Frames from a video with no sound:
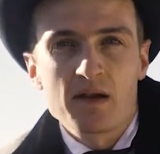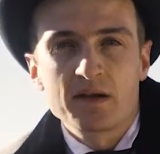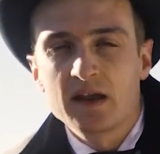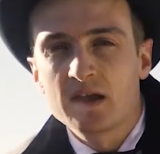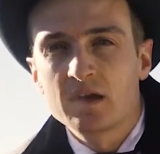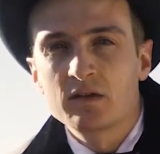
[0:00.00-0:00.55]

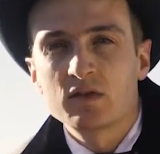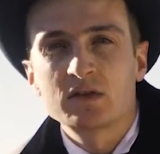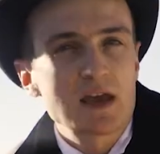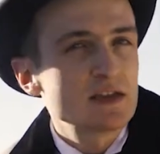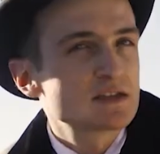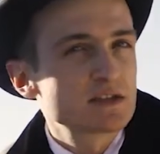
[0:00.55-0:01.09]
And the
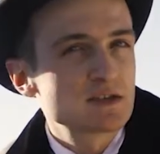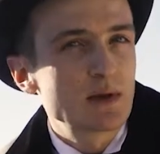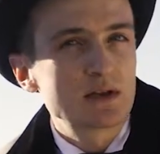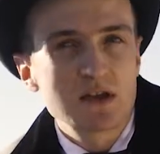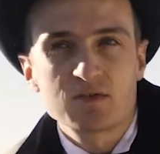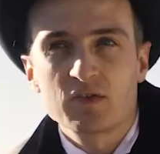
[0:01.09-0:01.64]
taste is a
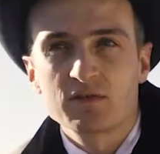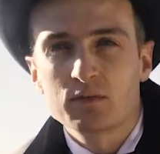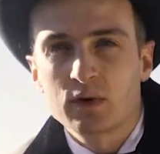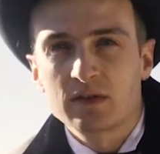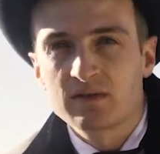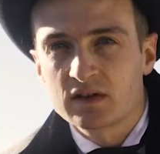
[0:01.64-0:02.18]
bit different from
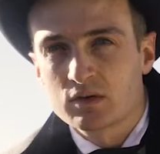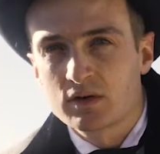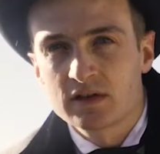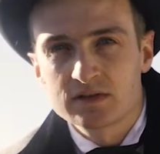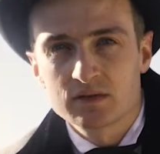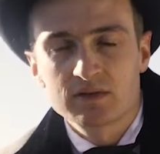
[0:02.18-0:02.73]
what the
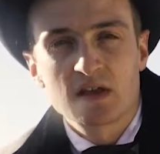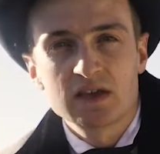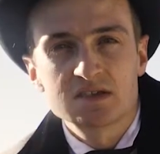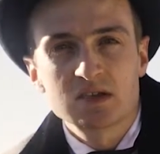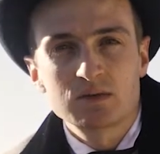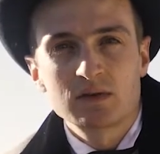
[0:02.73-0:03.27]
Victorians would have
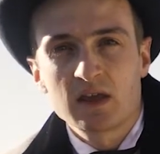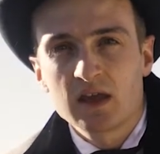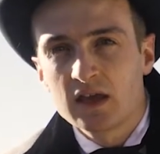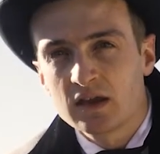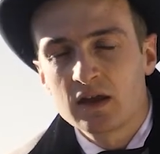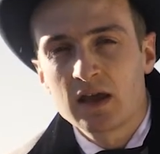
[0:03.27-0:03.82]
tasted when
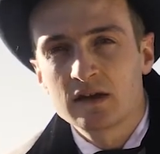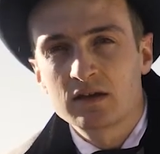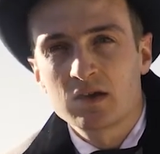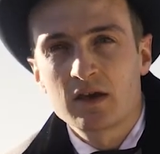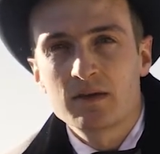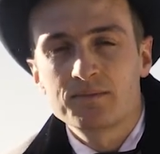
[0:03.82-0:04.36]
they ate
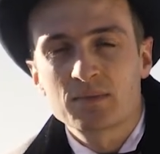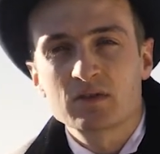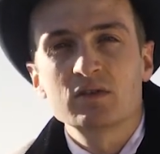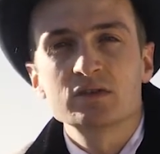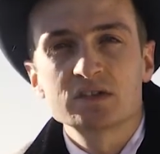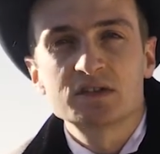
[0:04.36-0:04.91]

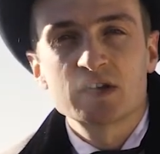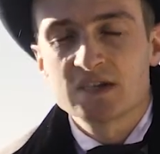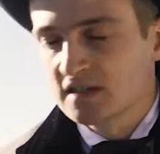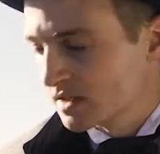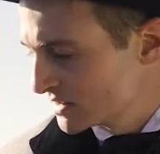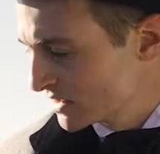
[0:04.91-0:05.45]
roasted
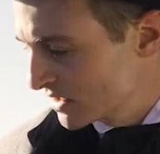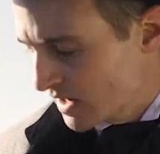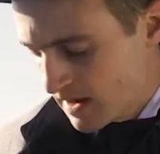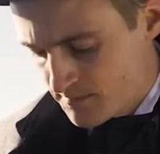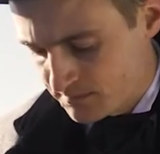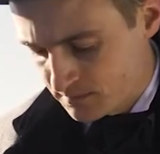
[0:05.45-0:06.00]
chestnuts
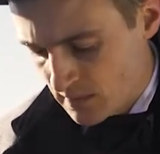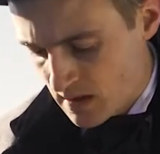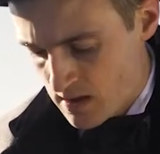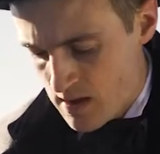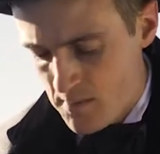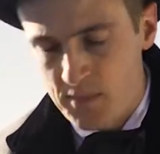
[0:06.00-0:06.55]
today,
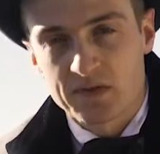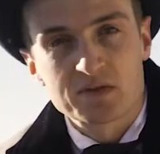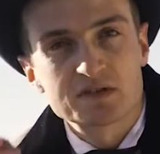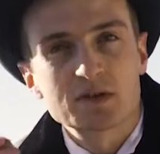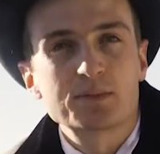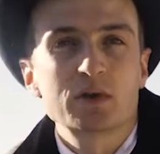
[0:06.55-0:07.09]
but they're
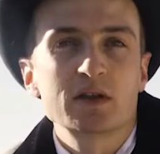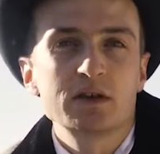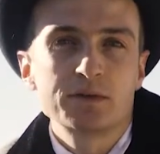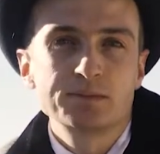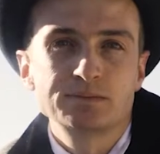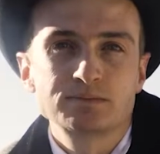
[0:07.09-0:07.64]
still pretty good.